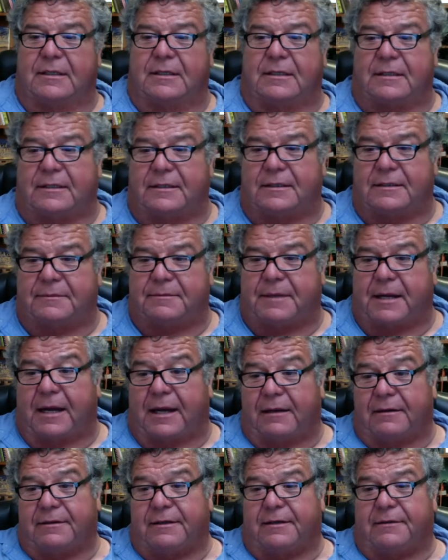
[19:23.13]

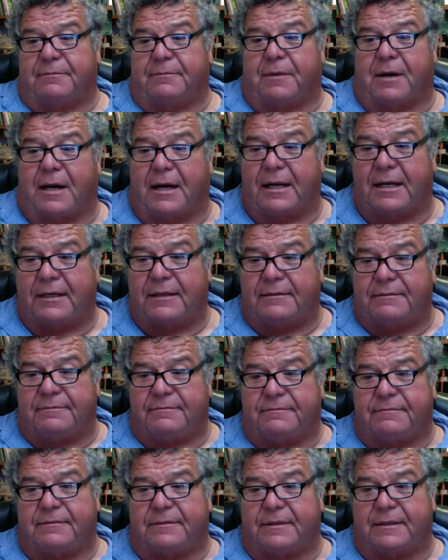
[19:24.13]
I don't know. My
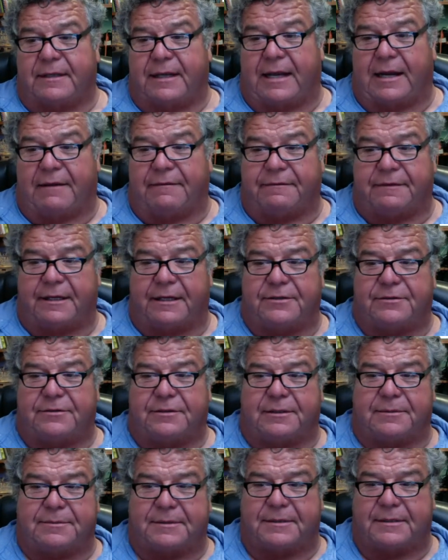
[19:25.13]
half day
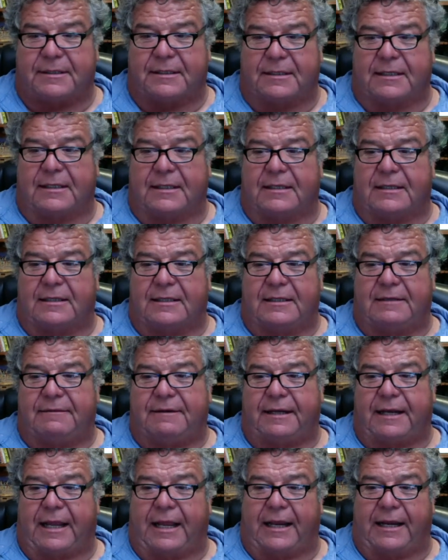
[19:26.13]
trips leave
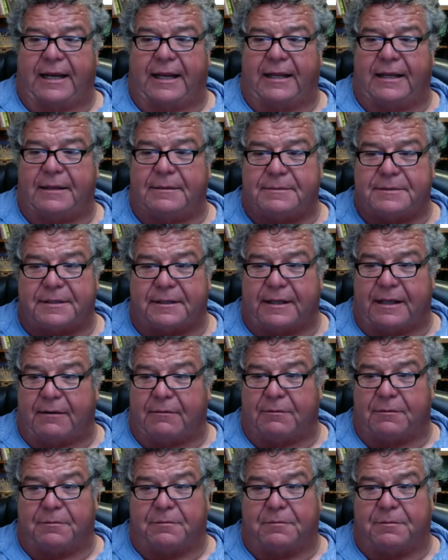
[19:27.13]
at 8 a.m., so that
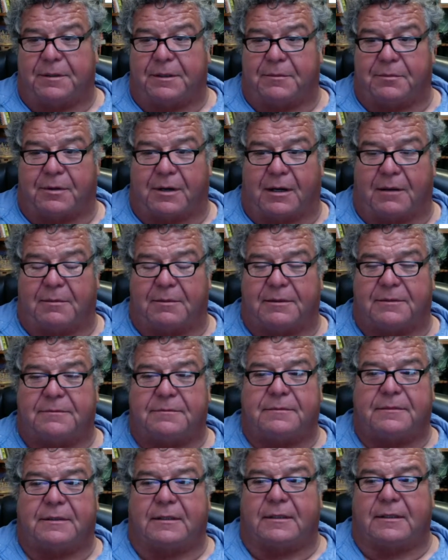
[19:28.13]
won't be a
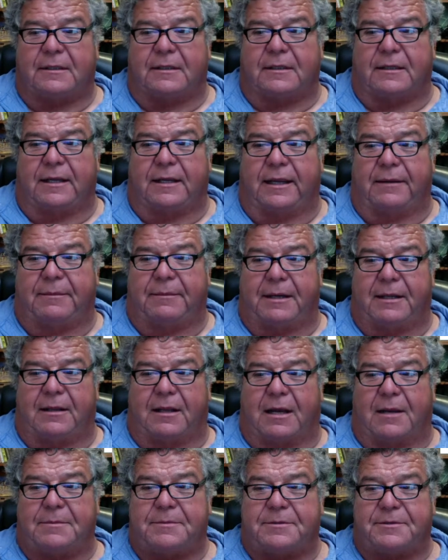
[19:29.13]
problem. And my
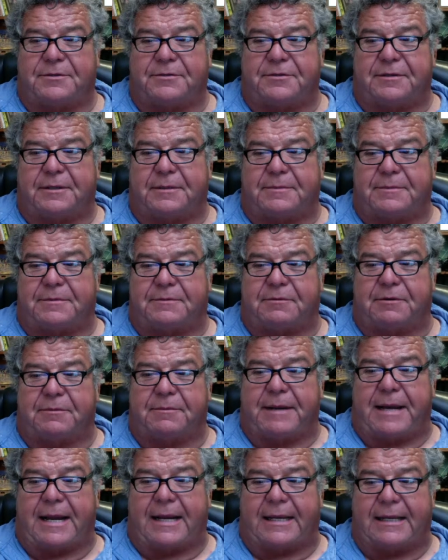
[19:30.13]
lobster trips, we're
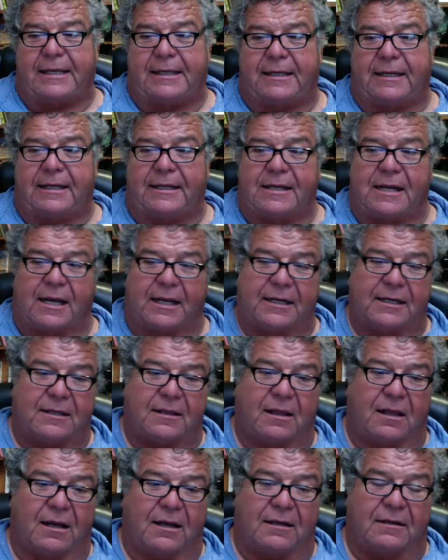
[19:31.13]
back in at 9
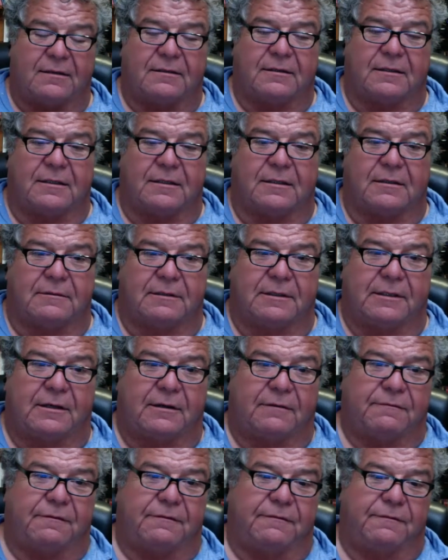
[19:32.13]
o'clock. We
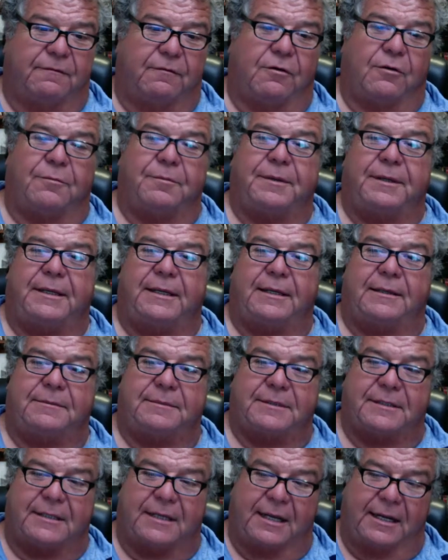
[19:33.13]
go from 4 p.m.
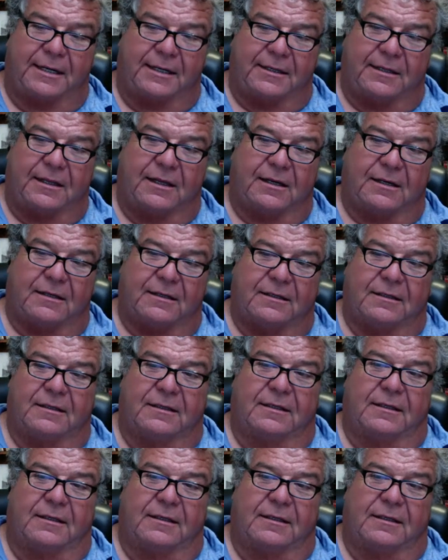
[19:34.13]
to 9 o'clock.